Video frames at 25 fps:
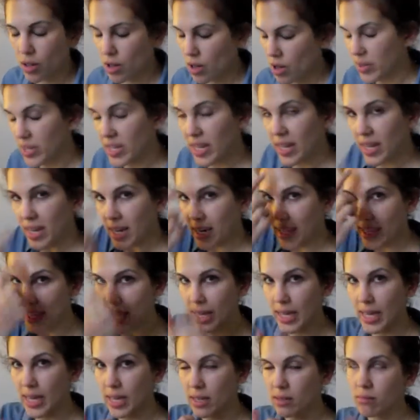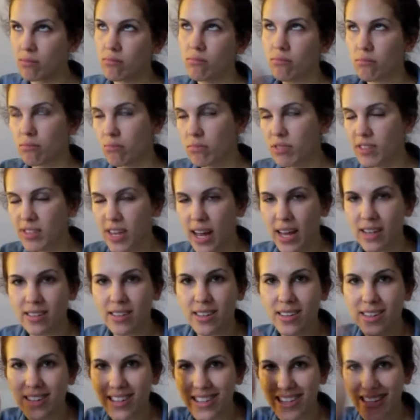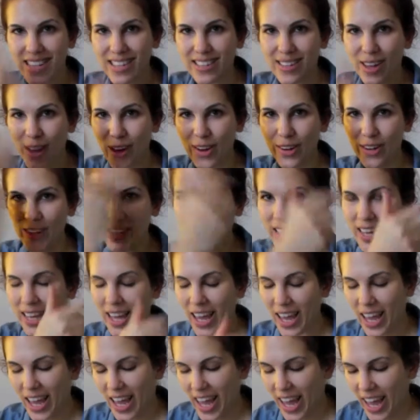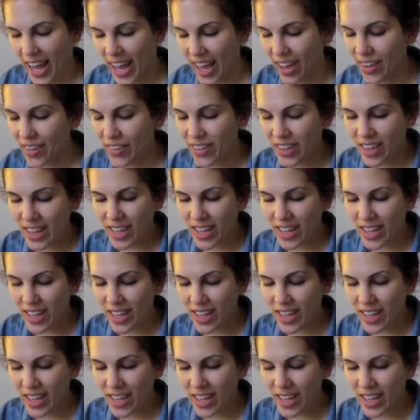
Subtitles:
particularly standard T-zone, here.